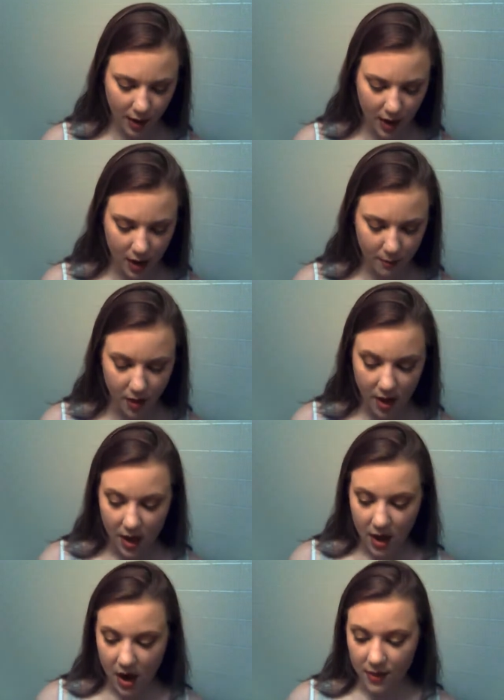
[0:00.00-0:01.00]

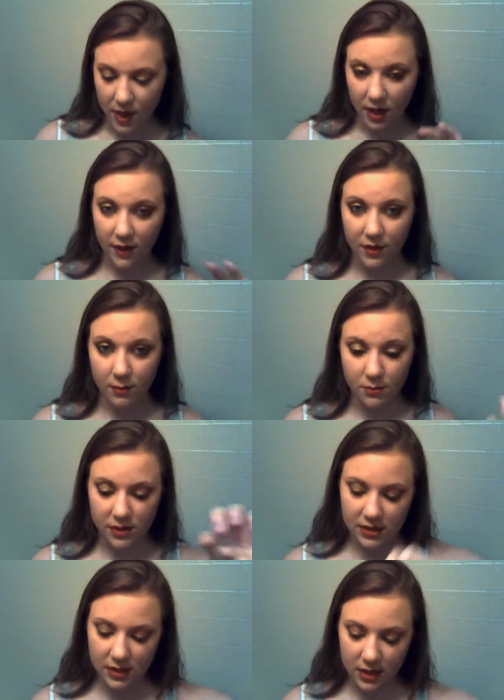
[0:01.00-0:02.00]
And then I let them
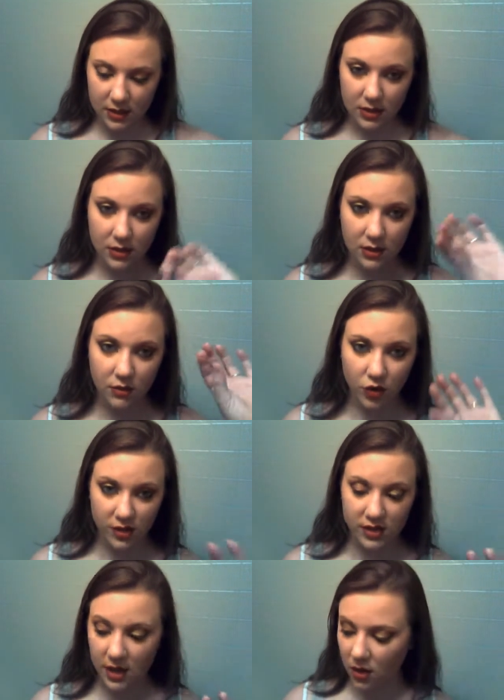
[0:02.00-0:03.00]
sit for a
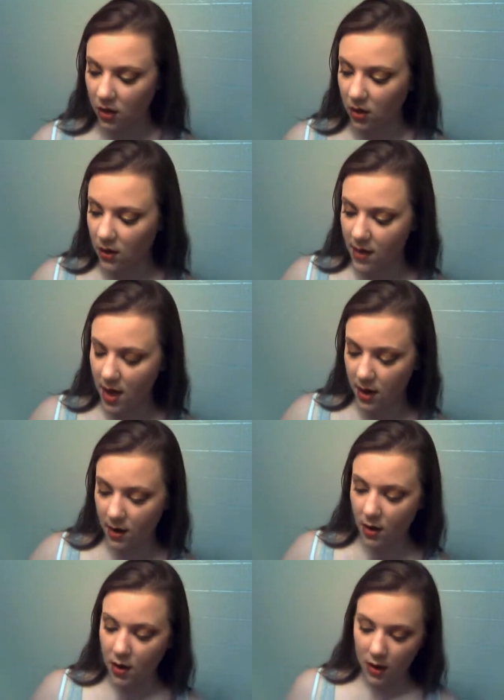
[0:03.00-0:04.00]
second, and then